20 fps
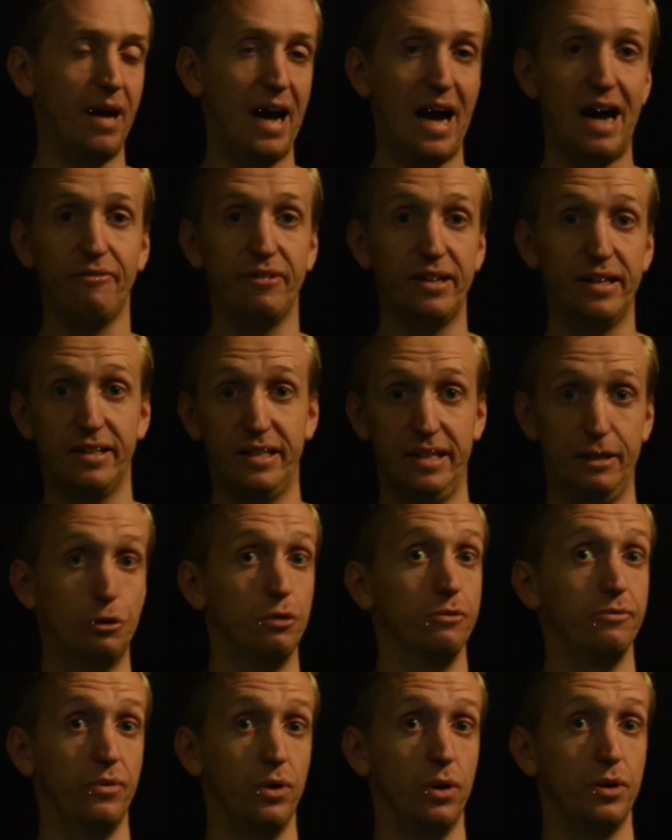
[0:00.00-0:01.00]
having
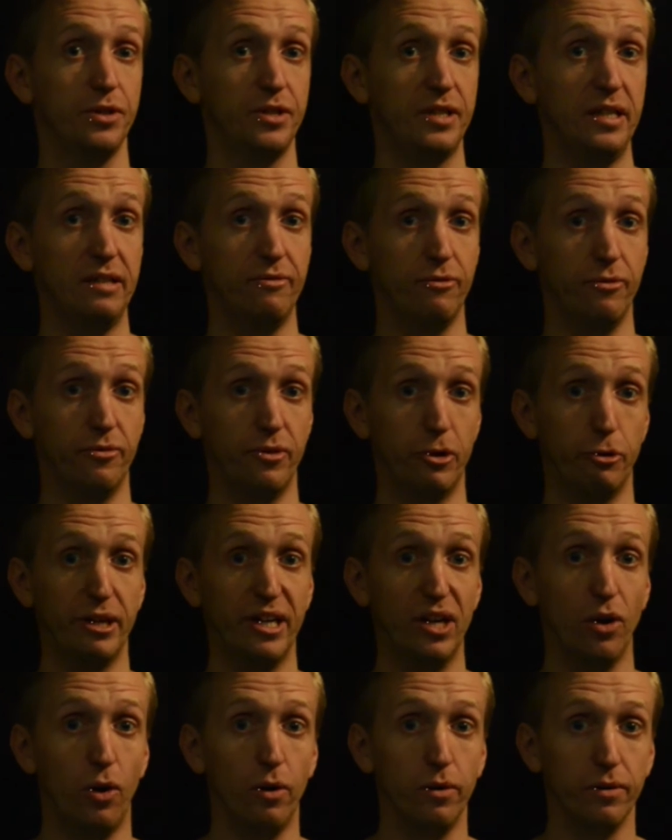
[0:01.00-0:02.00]
zero velocity for
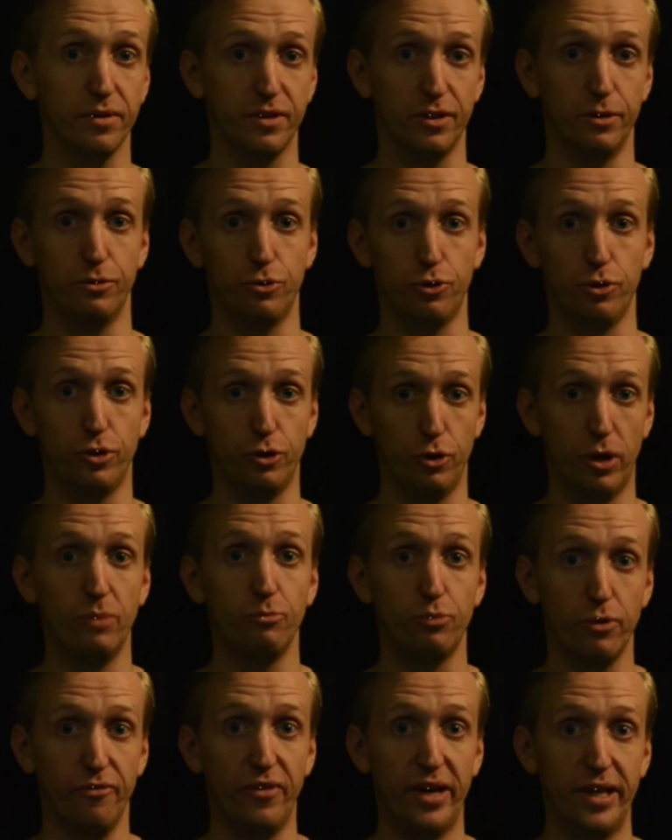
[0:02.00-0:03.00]
very long, so tr try
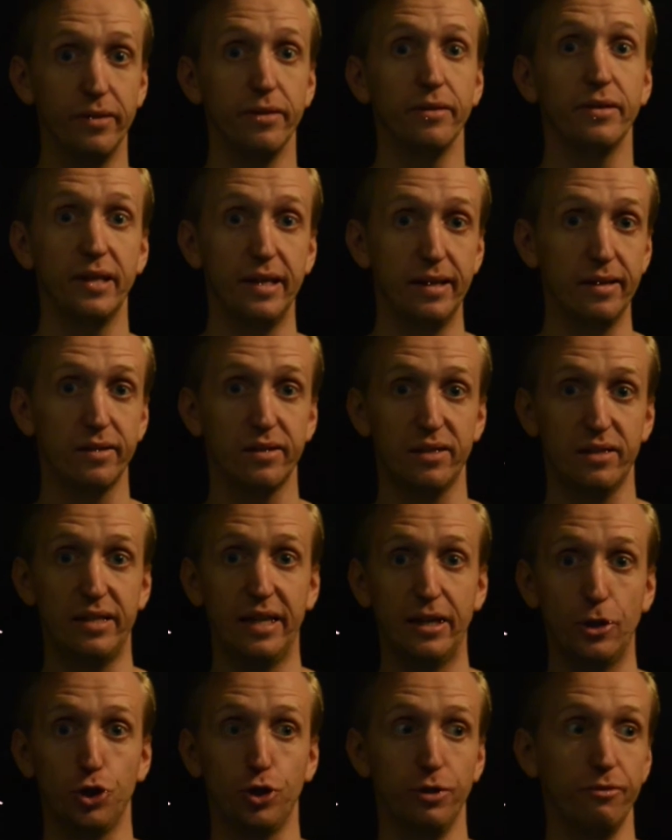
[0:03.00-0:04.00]
and prevent these
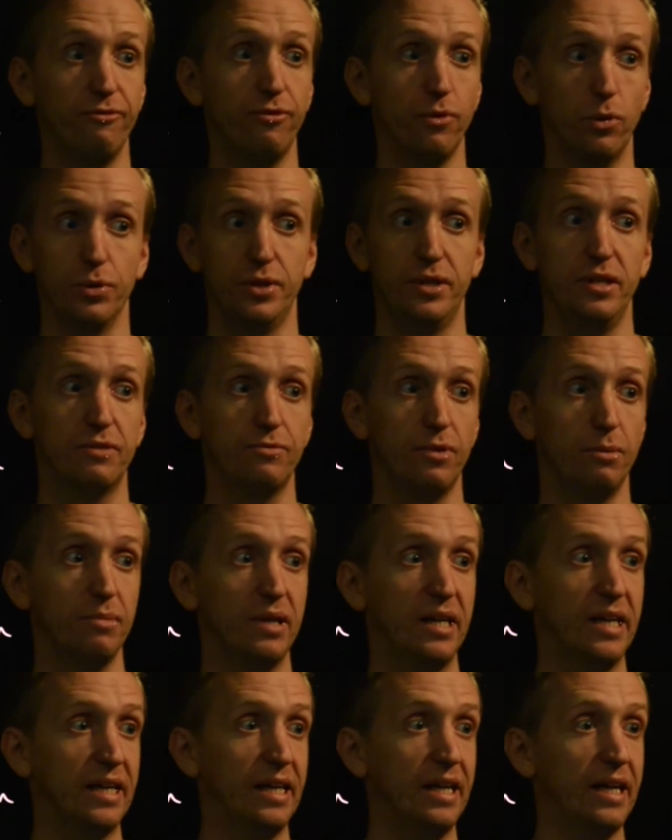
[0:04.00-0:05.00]
stiction forces from
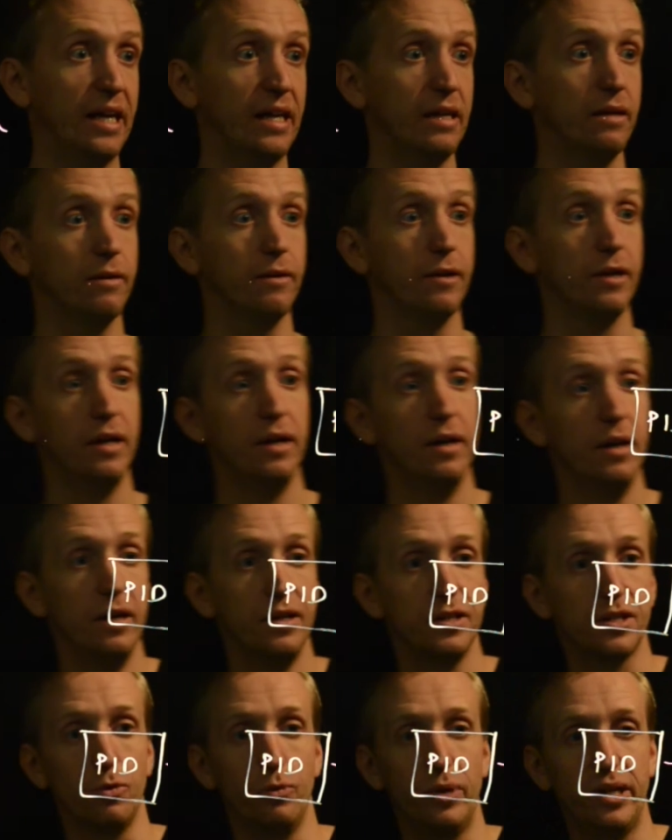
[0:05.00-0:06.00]
kicking in.
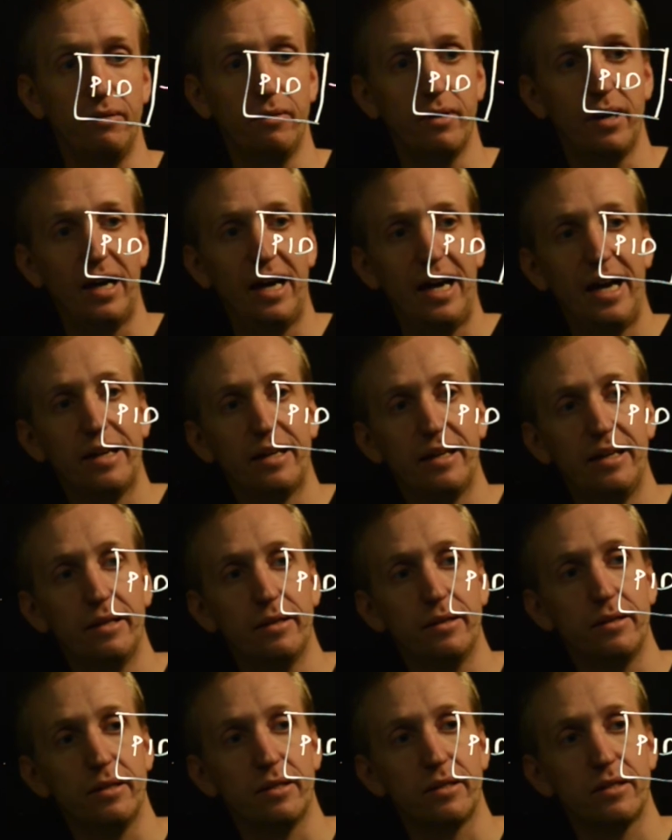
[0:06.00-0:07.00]
So we add
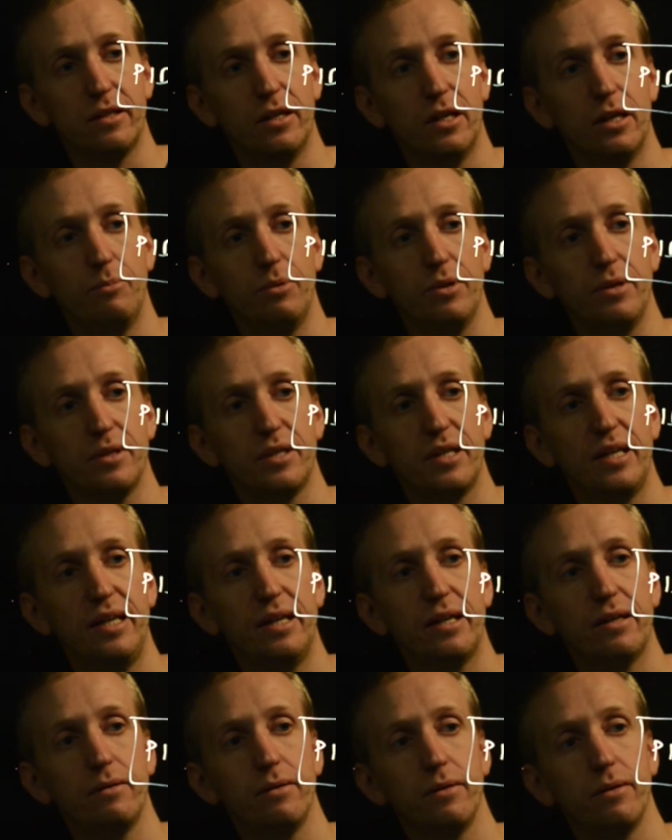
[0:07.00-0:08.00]
in a disturbance
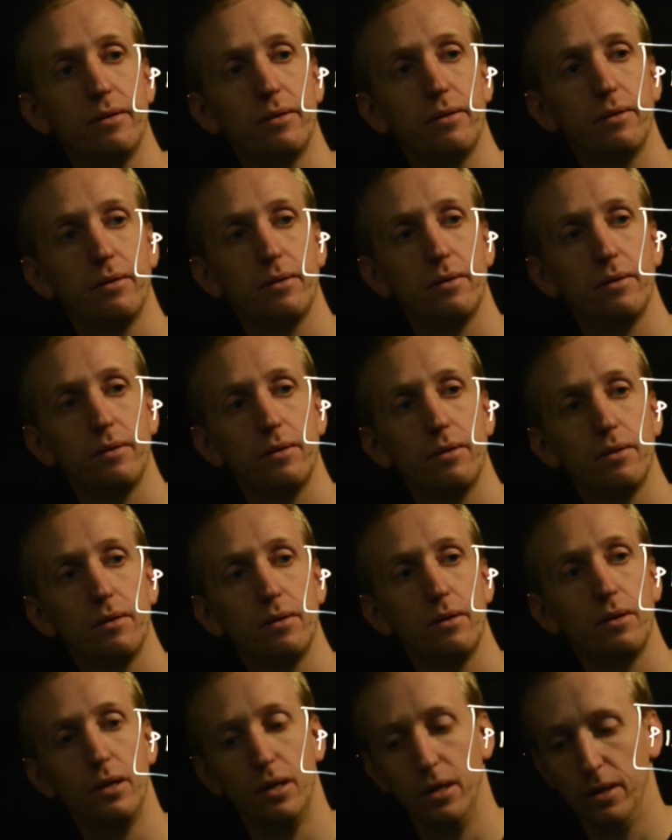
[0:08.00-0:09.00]
here,
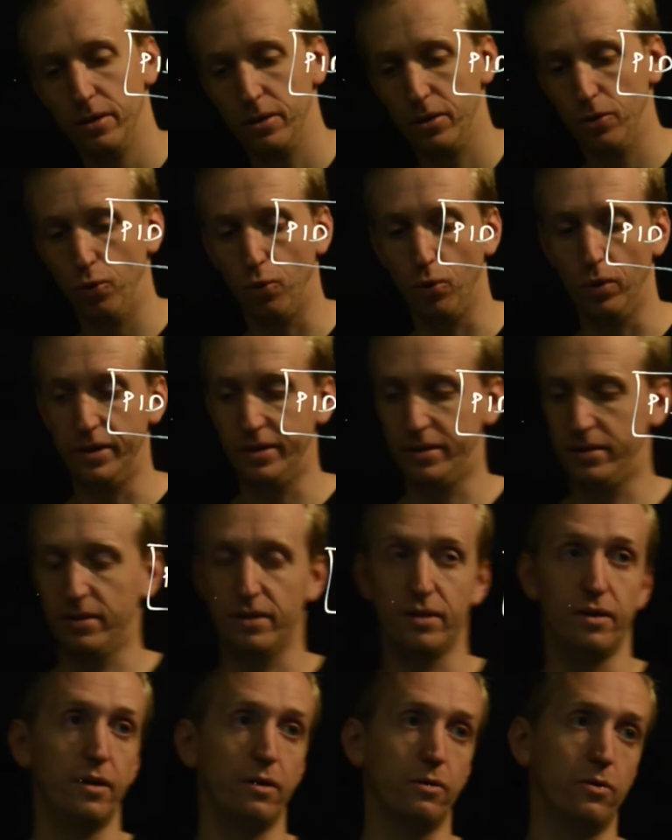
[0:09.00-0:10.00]
call
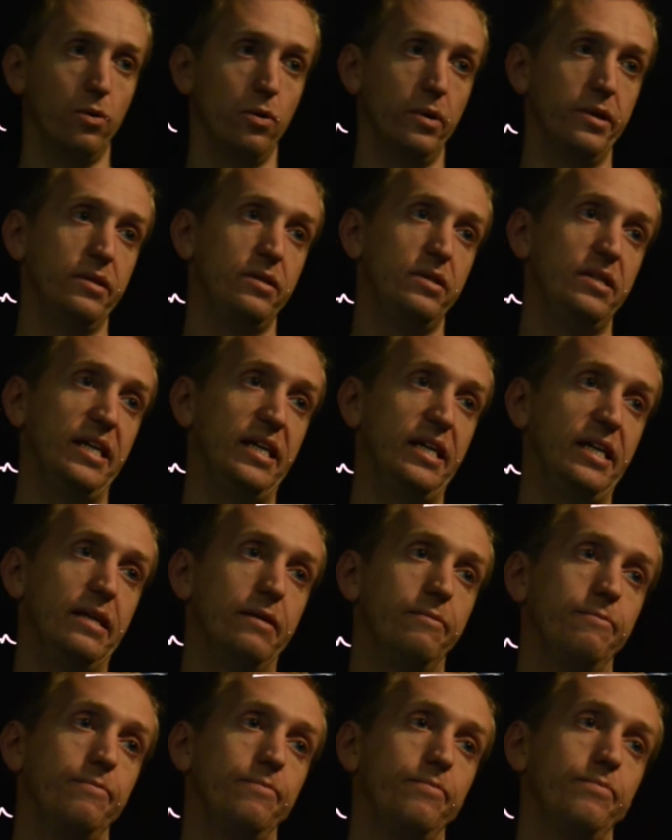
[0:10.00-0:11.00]
it, I'll call it
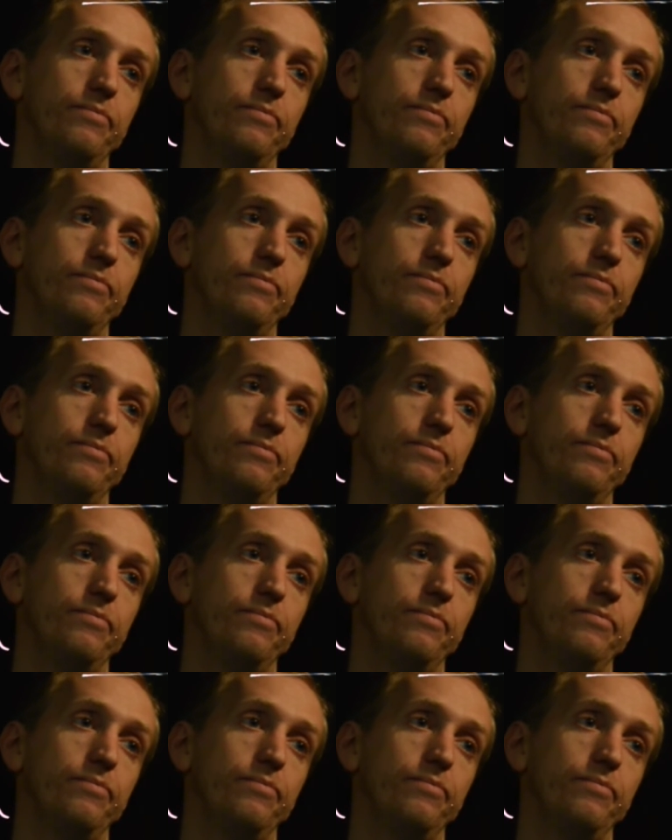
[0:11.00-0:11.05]
D,